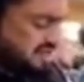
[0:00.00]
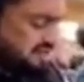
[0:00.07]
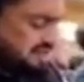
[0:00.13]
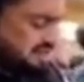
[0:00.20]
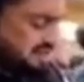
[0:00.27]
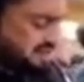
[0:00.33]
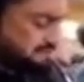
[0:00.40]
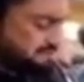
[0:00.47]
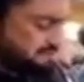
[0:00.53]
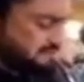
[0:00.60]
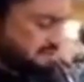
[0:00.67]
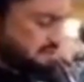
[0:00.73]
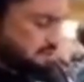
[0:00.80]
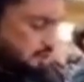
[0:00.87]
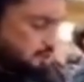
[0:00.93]
in their
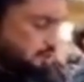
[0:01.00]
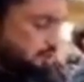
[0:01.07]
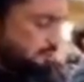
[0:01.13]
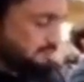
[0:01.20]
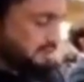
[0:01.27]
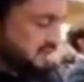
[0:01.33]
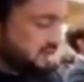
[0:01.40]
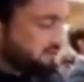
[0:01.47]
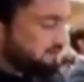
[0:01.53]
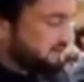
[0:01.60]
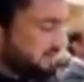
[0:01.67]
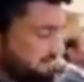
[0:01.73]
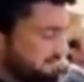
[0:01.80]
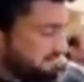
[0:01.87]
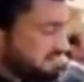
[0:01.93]
home
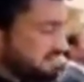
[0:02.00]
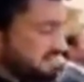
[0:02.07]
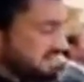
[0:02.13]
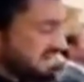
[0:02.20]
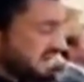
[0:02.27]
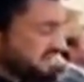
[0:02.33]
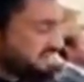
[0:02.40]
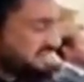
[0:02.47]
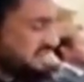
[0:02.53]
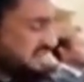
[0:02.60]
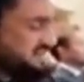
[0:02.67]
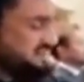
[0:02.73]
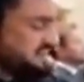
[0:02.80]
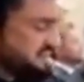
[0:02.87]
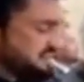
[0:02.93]
country.
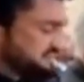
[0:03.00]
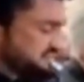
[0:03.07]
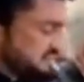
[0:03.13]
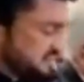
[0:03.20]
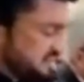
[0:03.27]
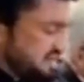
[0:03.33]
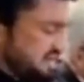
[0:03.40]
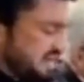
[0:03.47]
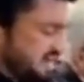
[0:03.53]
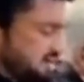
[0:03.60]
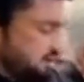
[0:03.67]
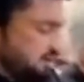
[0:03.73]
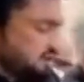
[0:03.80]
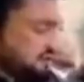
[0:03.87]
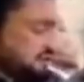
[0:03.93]
Excellencies, I
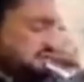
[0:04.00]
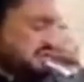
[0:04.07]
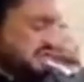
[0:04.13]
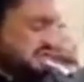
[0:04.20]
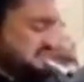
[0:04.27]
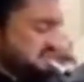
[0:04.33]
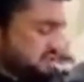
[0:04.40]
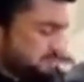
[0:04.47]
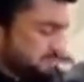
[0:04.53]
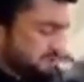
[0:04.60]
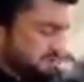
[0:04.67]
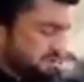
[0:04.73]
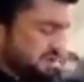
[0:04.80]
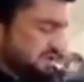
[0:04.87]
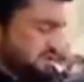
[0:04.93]
also take this
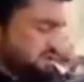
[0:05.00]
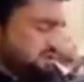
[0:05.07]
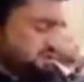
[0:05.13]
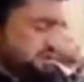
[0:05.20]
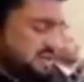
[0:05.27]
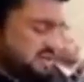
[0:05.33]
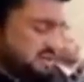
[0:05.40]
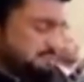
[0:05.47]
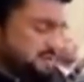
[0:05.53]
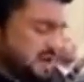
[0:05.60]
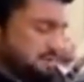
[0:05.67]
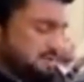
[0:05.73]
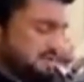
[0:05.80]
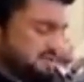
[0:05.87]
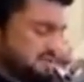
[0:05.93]
opportunity to share the
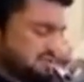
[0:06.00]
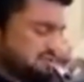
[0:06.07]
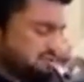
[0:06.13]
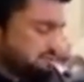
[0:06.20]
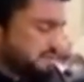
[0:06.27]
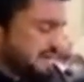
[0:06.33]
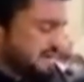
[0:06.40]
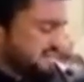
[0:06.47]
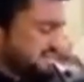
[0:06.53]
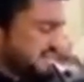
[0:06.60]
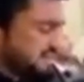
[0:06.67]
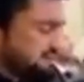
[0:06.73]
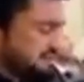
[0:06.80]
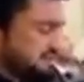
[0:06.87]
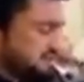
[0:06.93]
Prime Minister's of
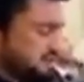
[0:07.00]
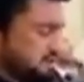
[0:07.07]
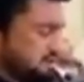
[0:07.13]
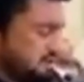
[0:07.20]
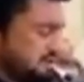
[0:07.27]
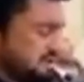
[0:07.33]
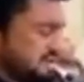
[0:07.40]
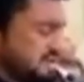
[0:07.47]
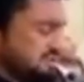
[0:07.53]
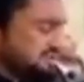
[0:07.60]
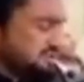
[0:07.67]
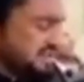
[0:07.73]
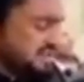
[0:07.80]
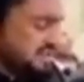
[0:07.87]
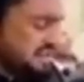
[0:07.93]
Pakistan vision on
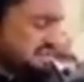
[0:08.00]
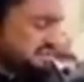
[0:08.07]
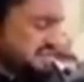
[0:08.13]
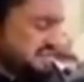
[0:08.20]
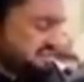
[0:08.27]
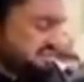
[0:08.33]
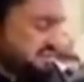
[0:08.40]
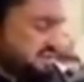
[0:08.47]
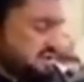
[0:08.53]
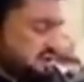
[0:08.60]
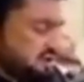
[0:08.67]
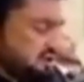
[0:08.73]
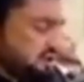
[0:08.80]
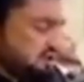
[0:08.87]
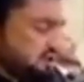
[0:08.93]
statelessness.
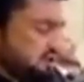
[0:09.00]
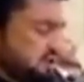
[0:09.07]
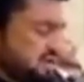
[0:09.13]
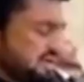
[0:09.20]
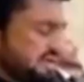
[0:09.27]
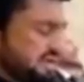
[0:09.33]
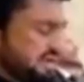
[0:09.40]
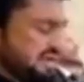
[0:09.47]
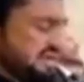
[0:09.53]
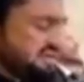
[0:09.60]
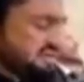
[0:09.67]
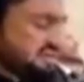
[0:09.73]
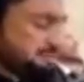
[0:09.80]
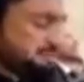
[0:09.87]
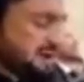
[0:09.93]
Not only
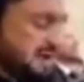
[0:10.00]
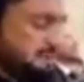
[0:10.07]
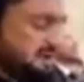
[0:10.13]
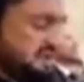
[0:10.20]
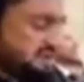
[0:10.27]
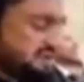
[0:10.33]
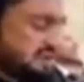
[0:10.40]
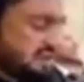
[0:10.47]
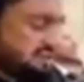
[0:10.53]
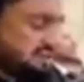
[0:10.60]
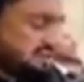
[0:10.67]
is the Prime Minister